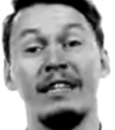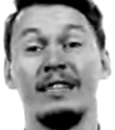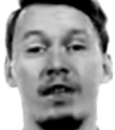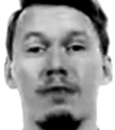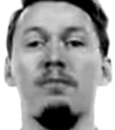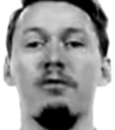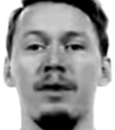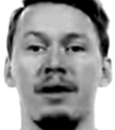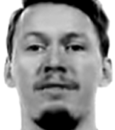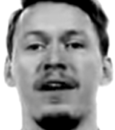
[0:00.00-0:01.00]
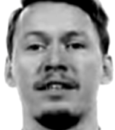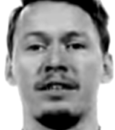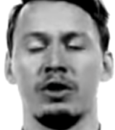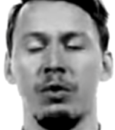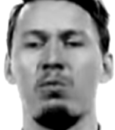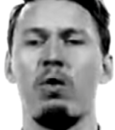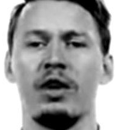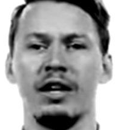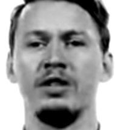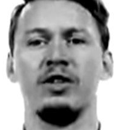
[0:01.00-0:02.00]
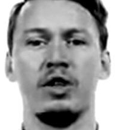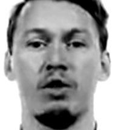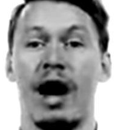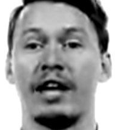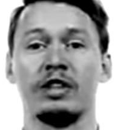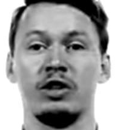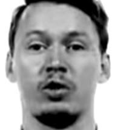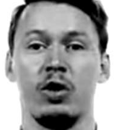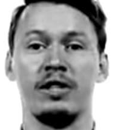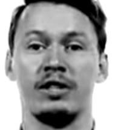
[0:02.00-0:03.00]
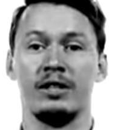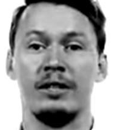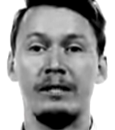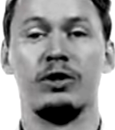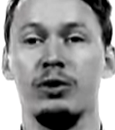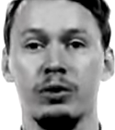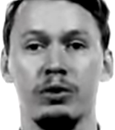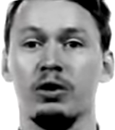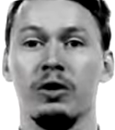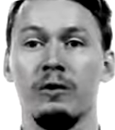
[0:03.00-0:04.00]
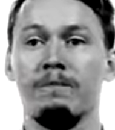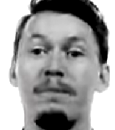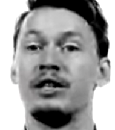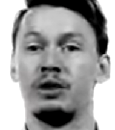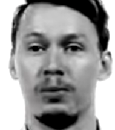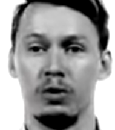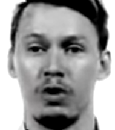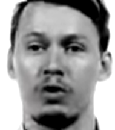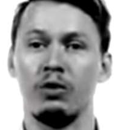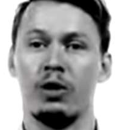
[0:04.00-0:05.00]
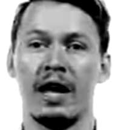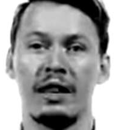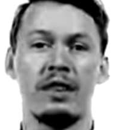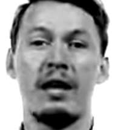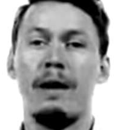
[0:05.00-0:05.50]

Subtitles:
instead the movement effects. So what it is that you're actually trying to do. So pitch the ball on a good length.